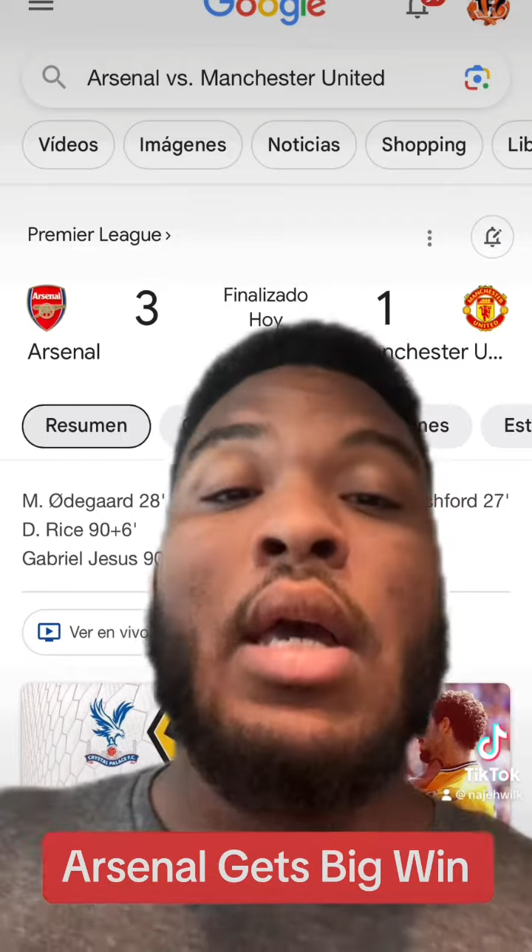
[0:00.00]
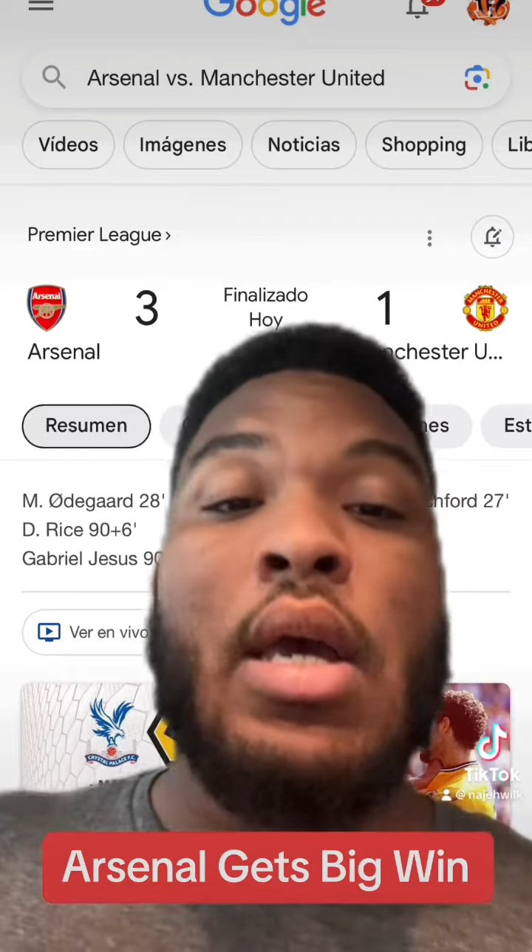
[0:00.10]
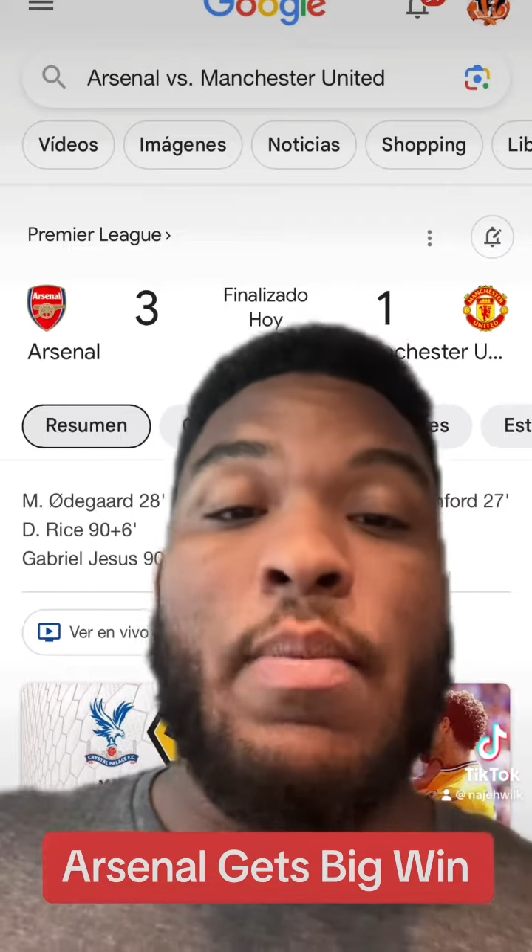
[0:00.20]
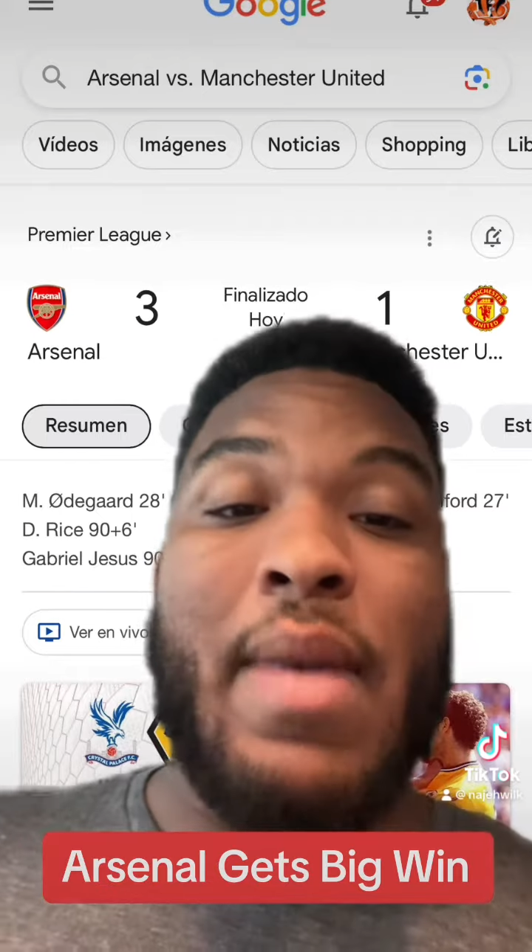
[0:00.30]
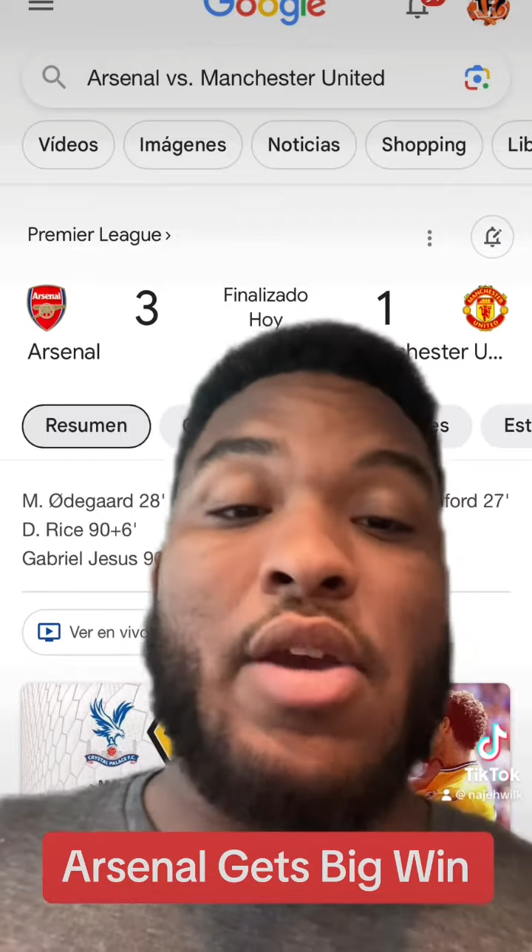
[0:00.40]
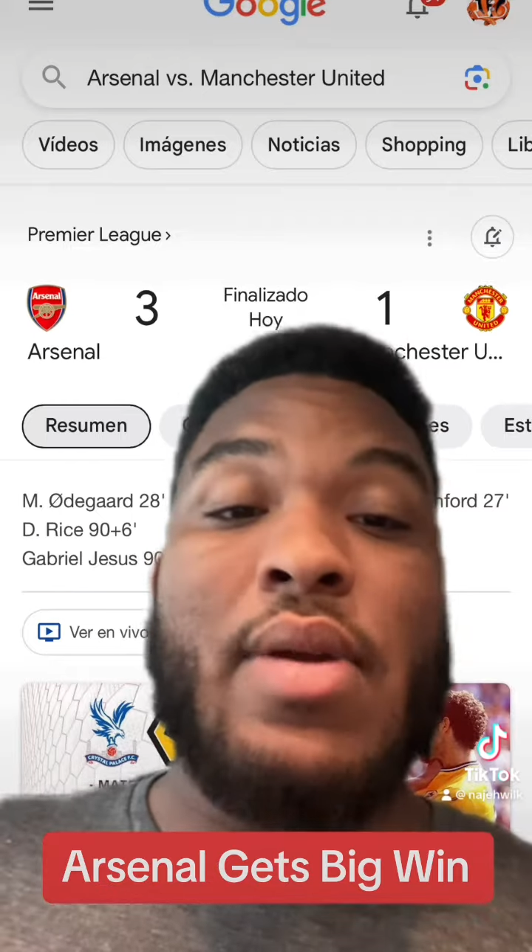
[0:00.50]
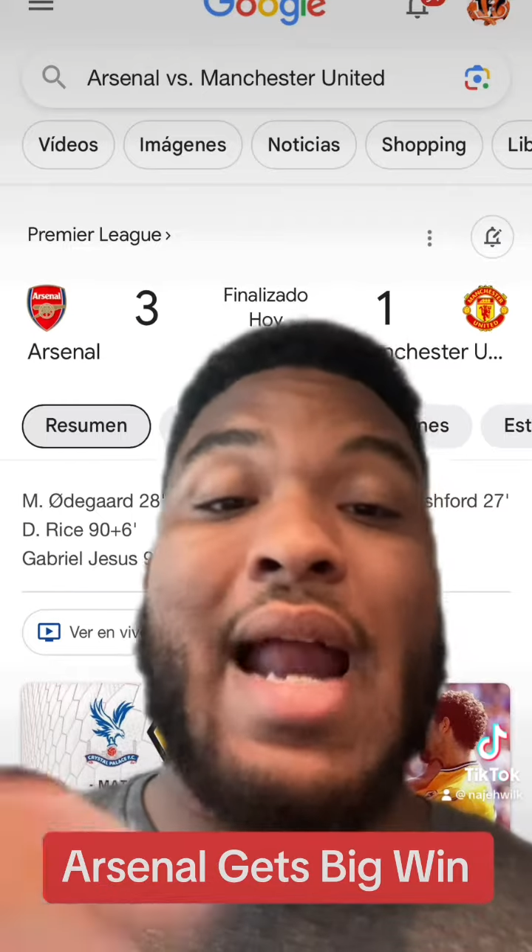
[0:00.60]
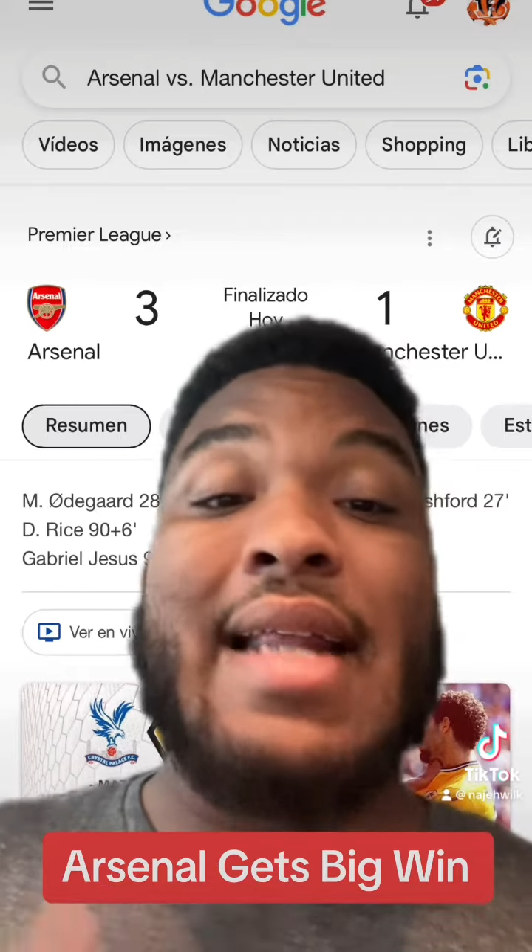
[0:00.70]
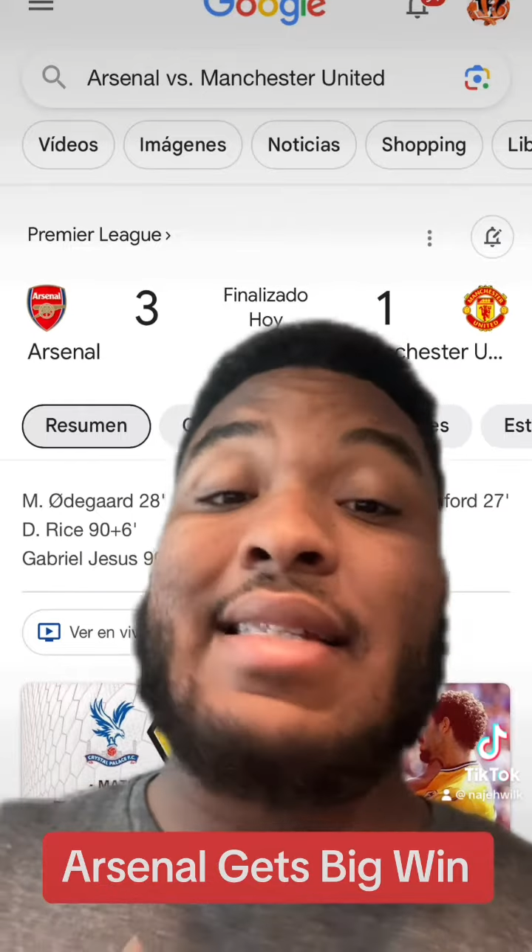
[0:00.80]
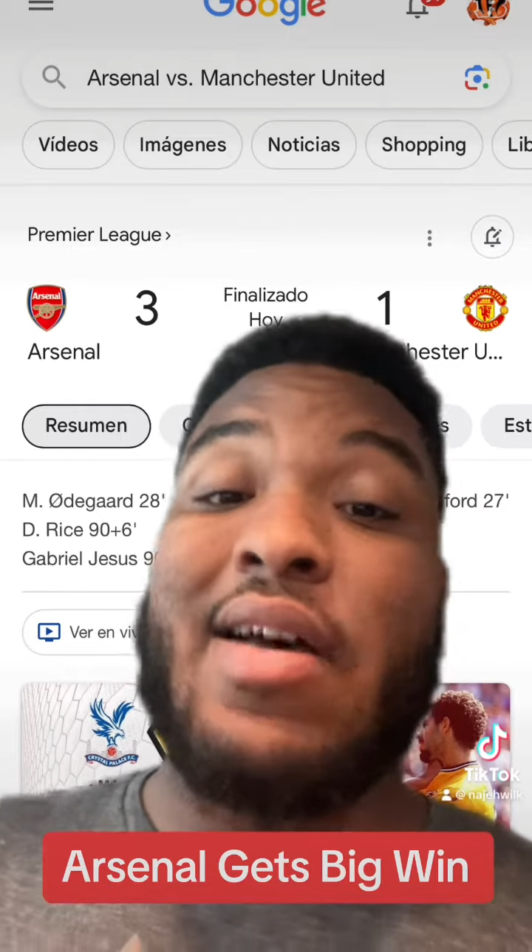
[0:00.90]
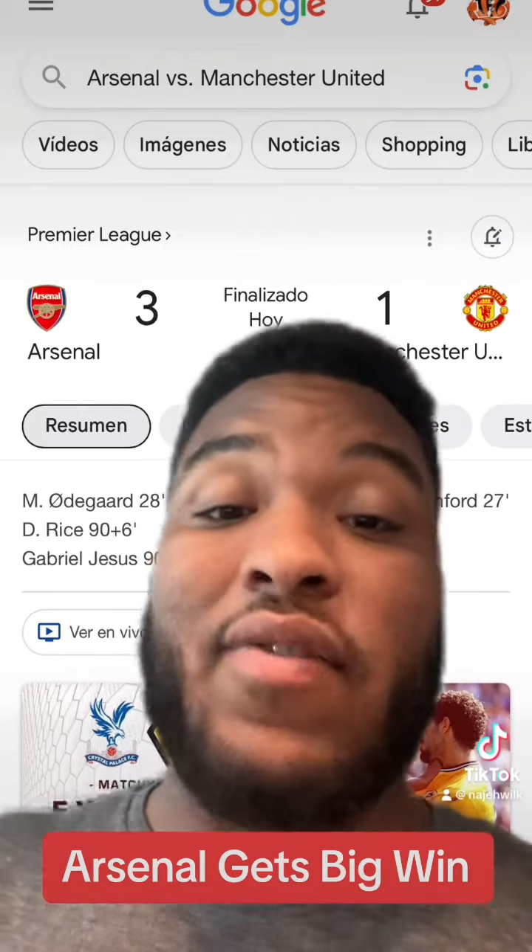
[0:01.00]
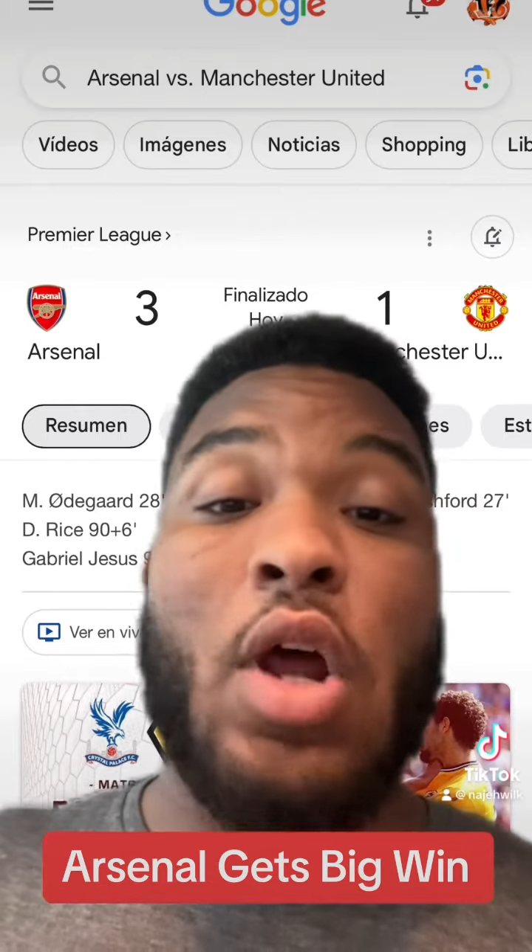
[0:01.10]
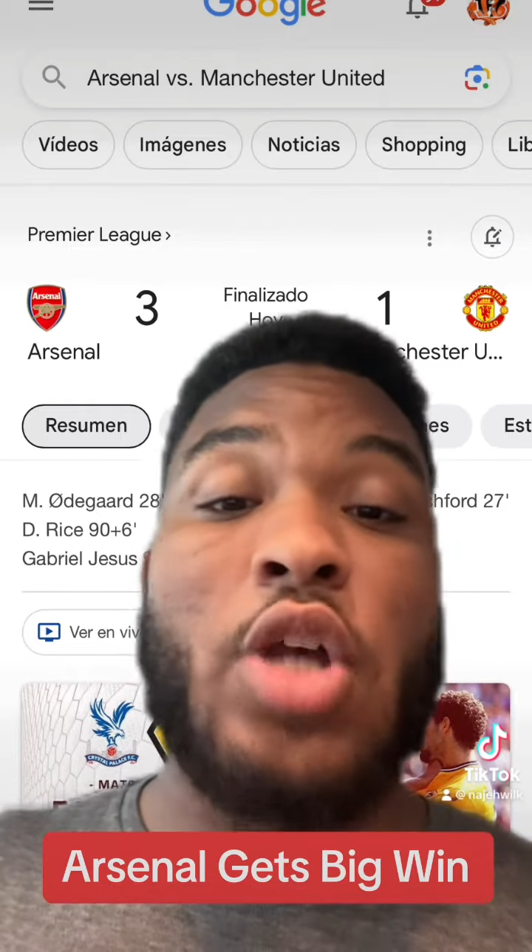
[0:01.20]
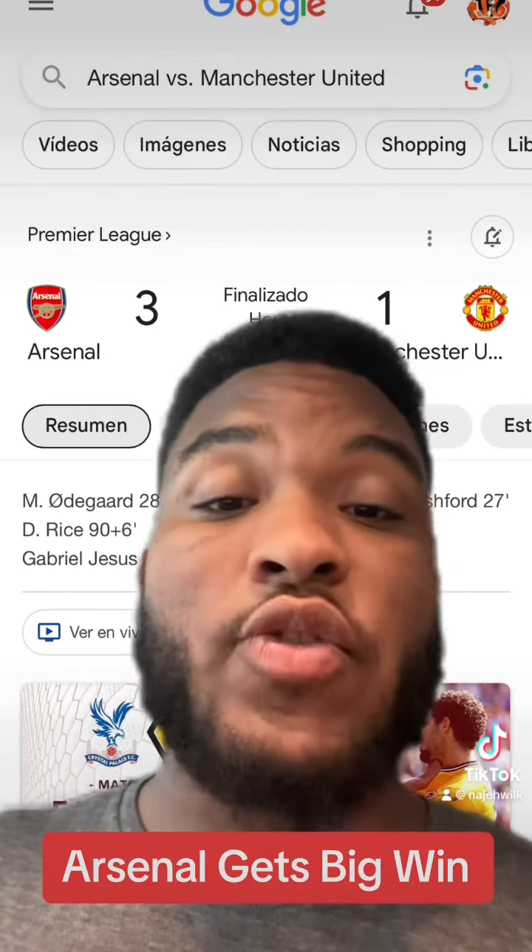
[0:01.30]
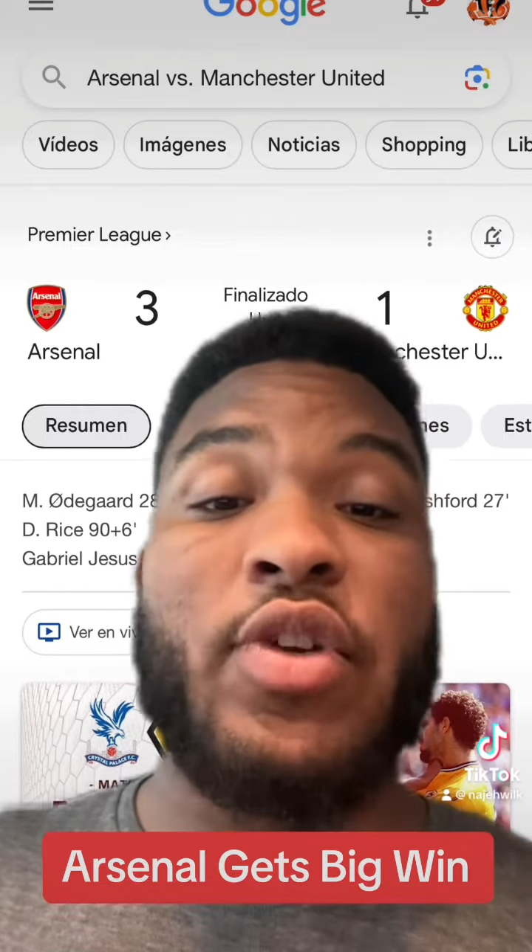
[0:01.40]
Man United, tough
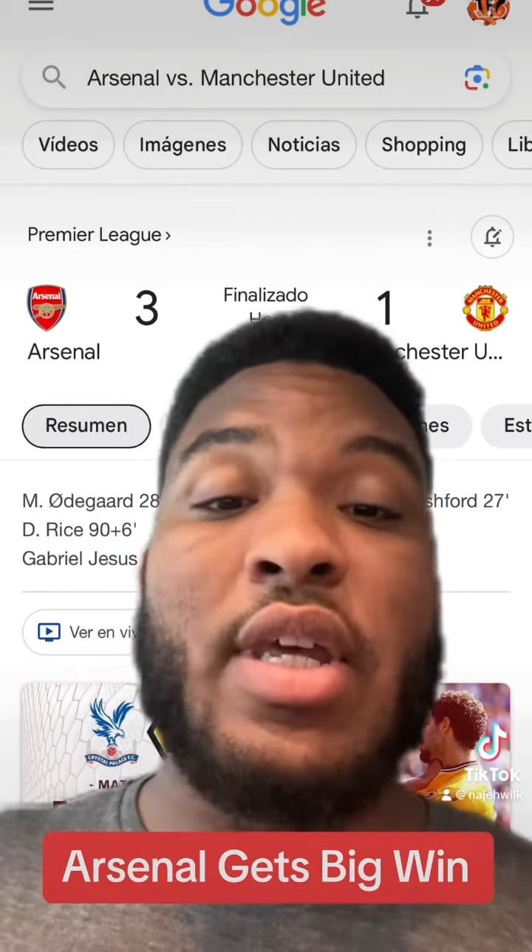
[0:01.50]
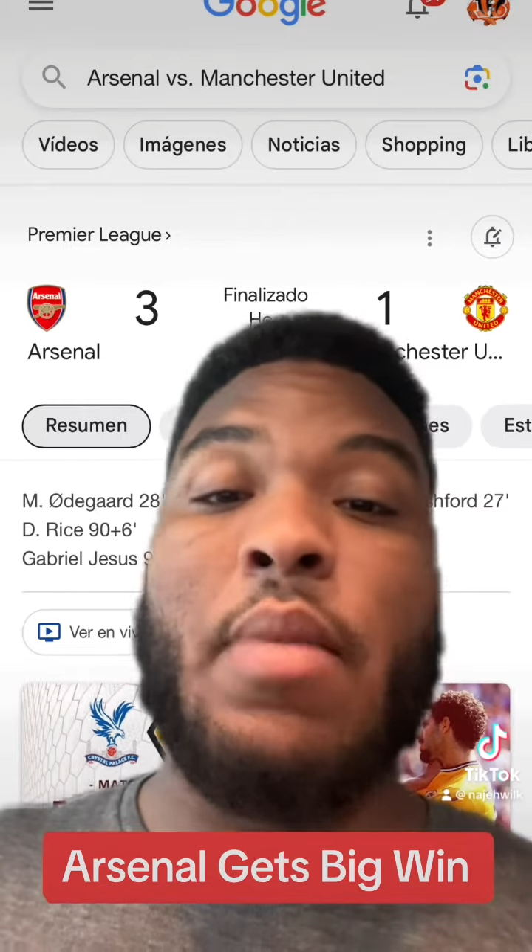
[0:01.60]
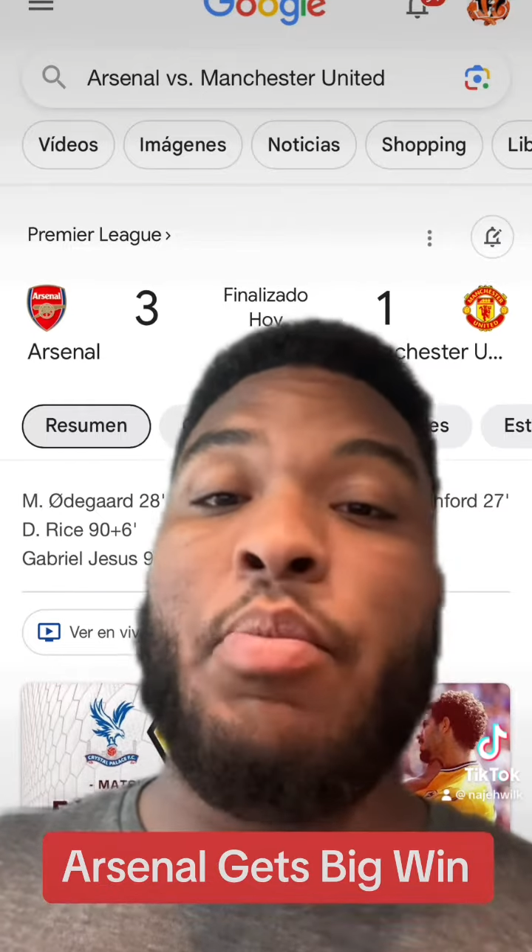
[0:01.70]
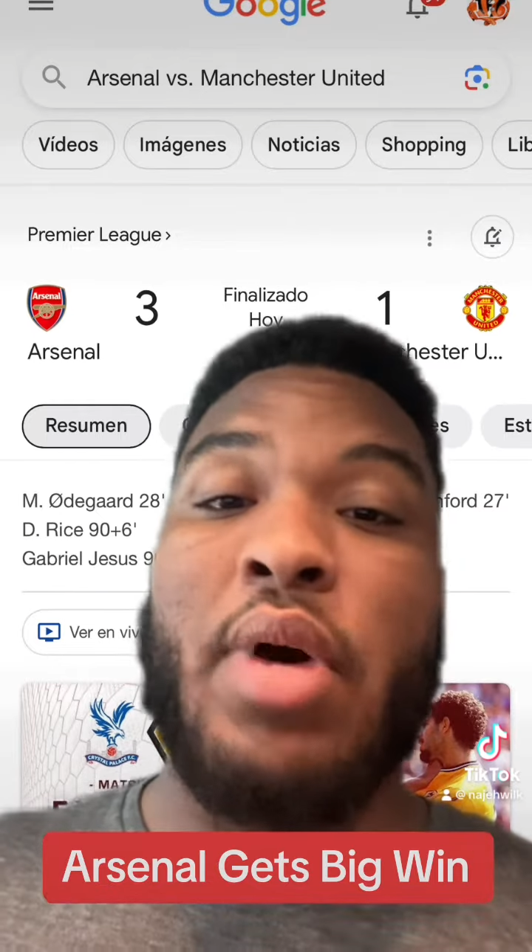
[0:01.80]
loss for them,